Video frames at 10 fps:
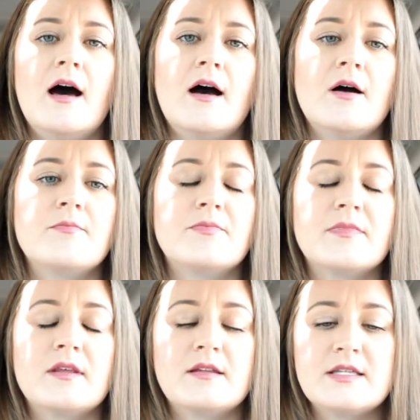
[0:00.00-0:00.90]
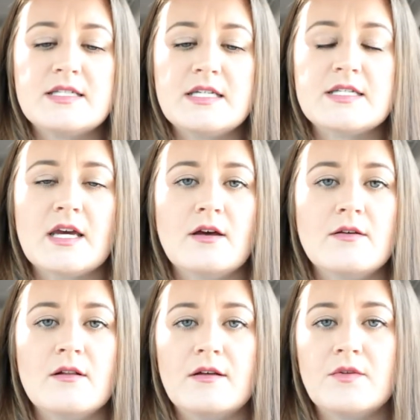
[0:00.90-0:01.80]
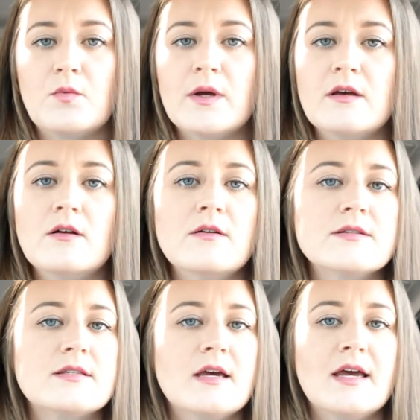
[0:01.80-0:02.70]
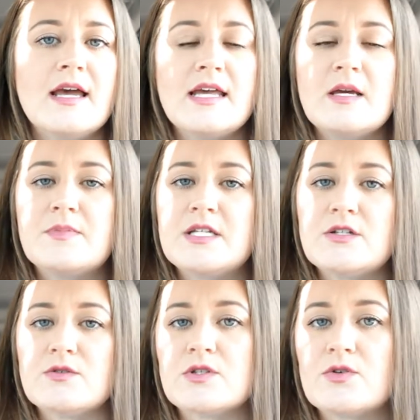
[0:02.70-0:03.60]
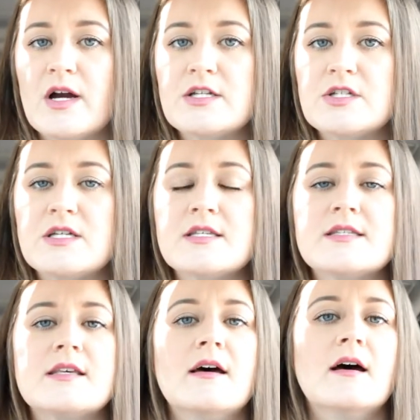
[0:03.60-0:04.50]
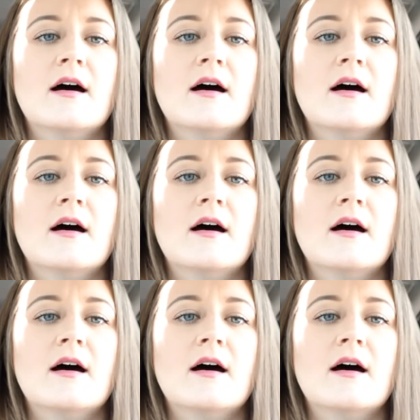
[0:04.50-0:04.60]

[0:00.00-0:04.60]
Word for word: Um, the detail of the wheels, any potential scratches,